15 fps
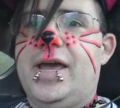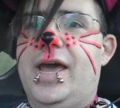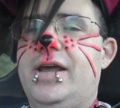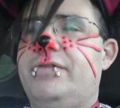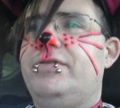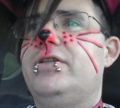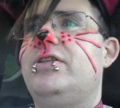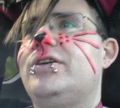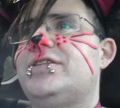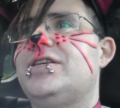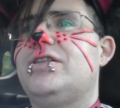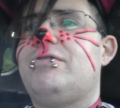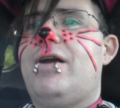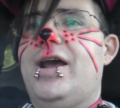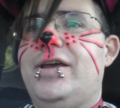And if you look
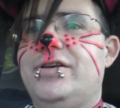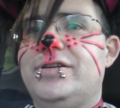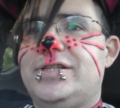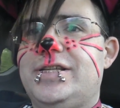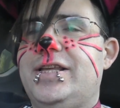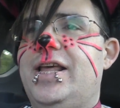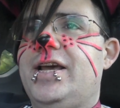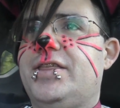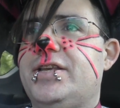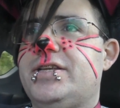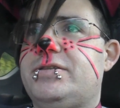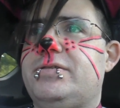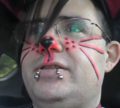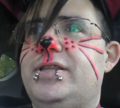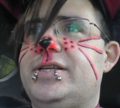to the right, you'll see like
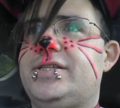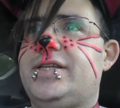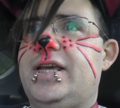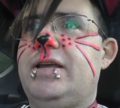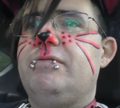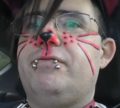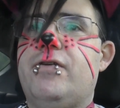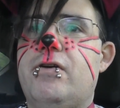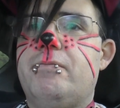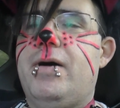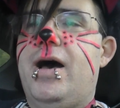this this info